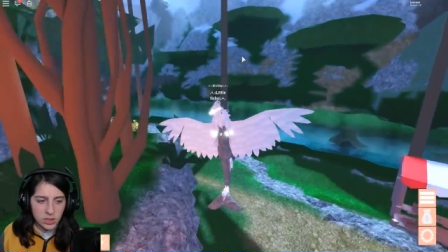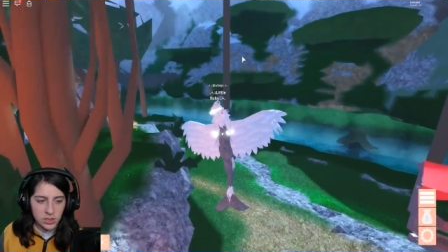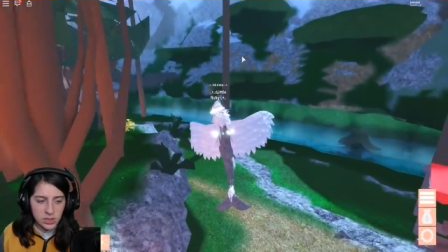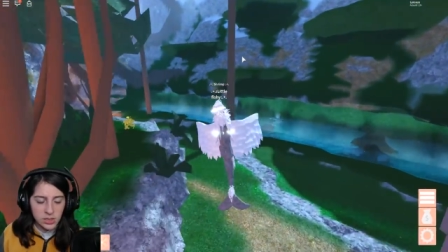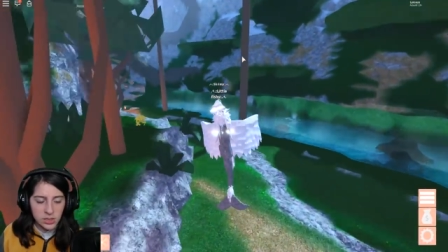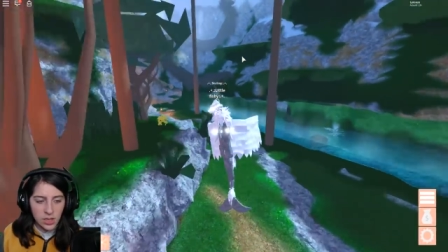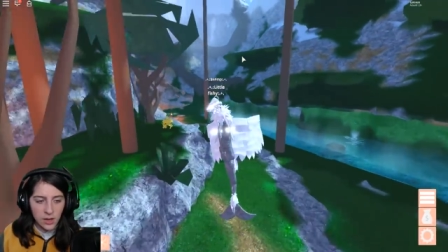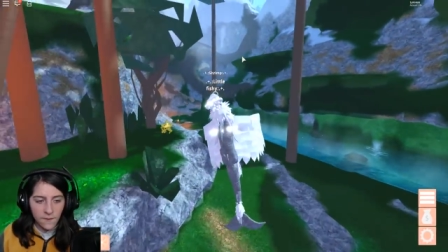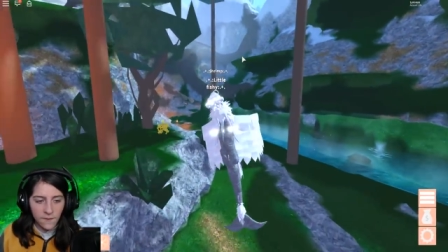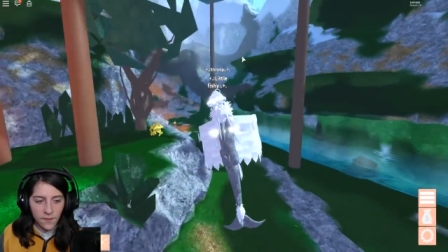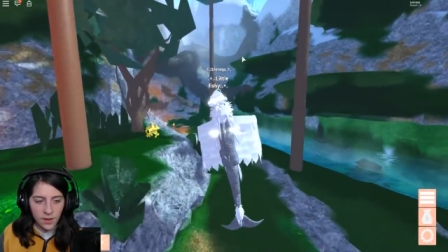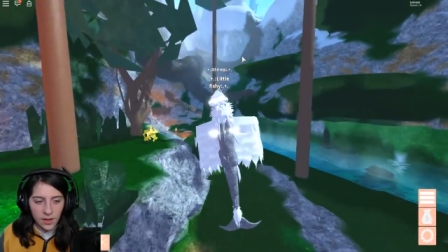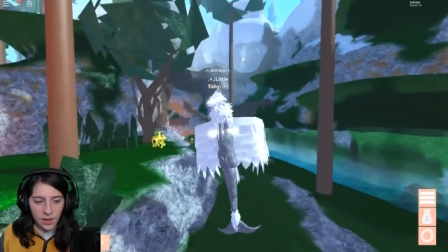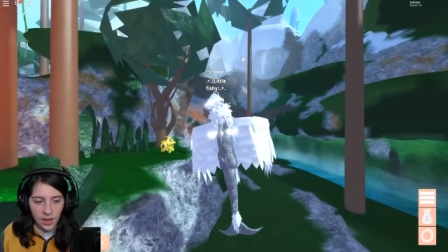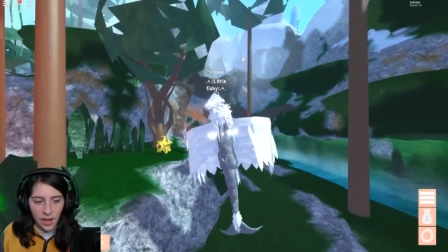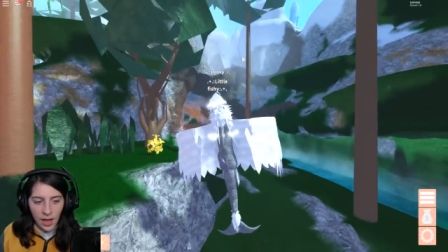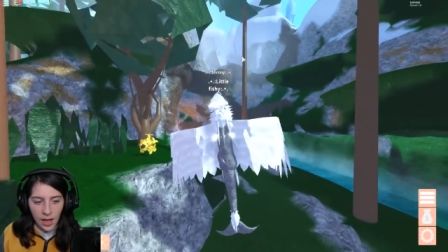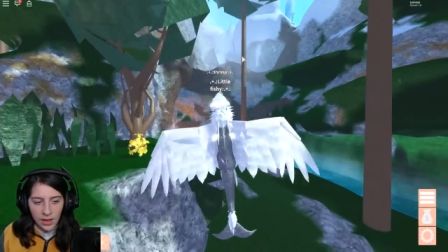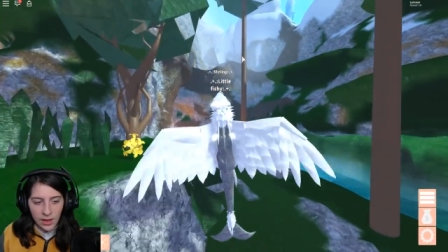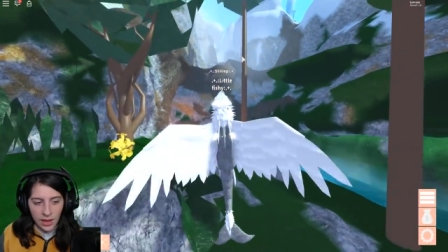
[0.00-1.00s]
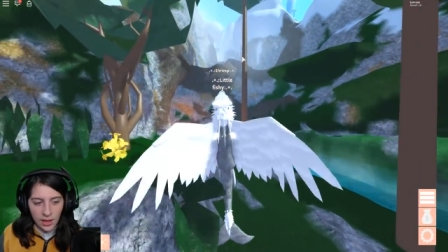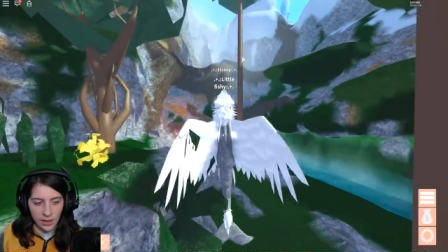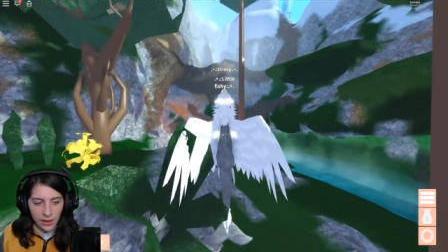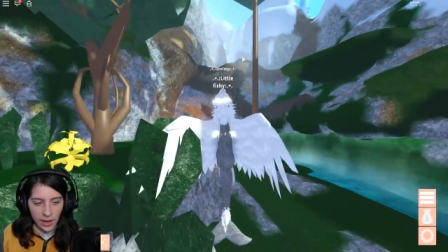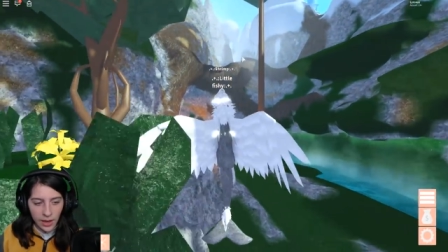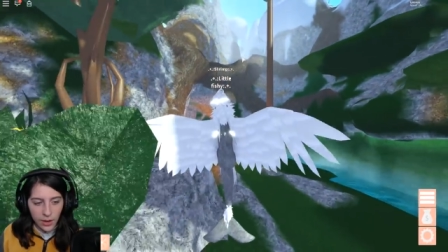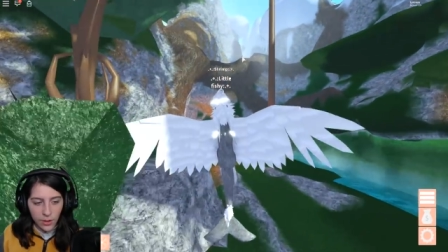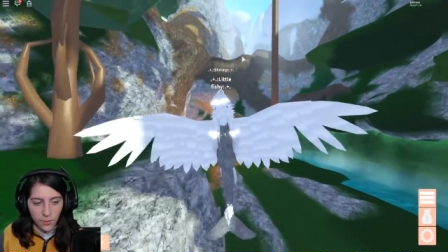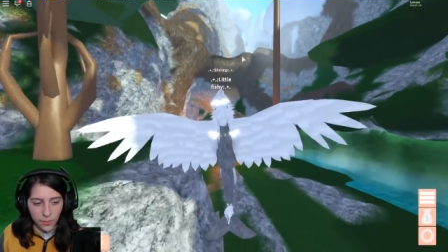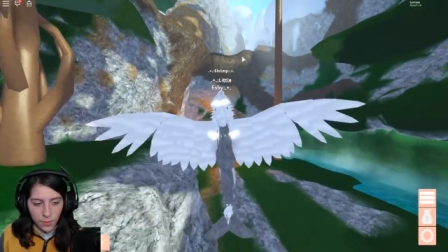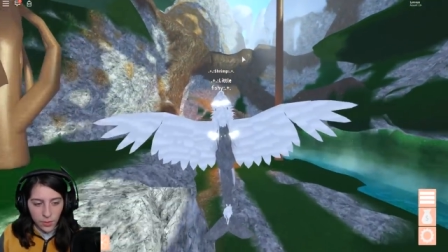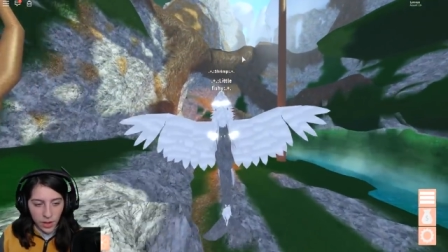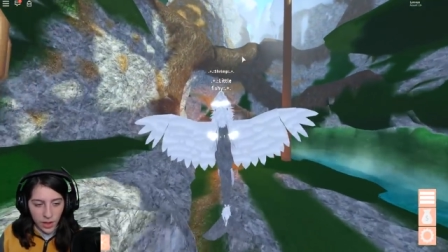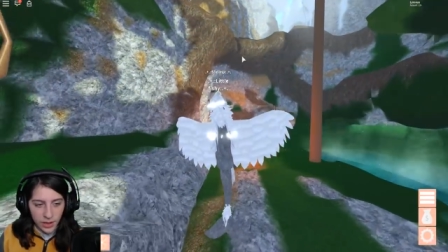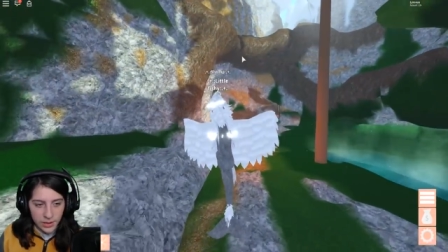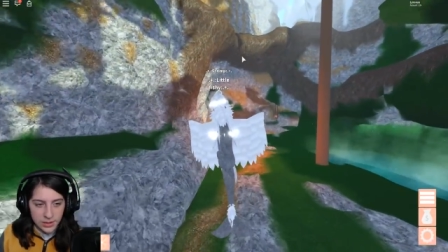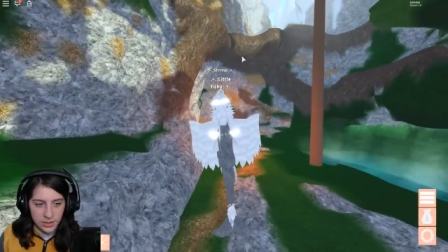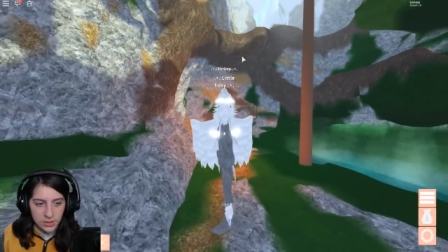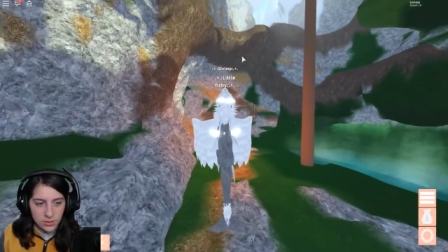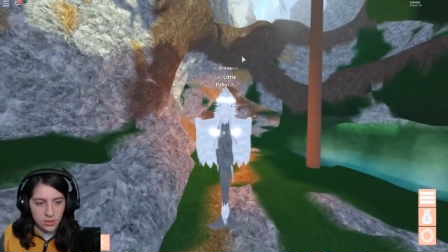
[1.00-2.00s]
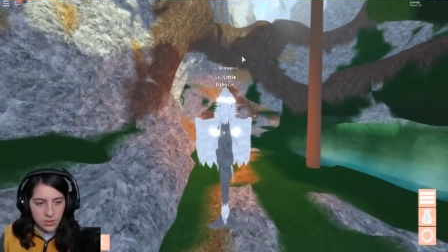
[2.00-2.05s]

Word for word: and stuff and they had like Lego blocks you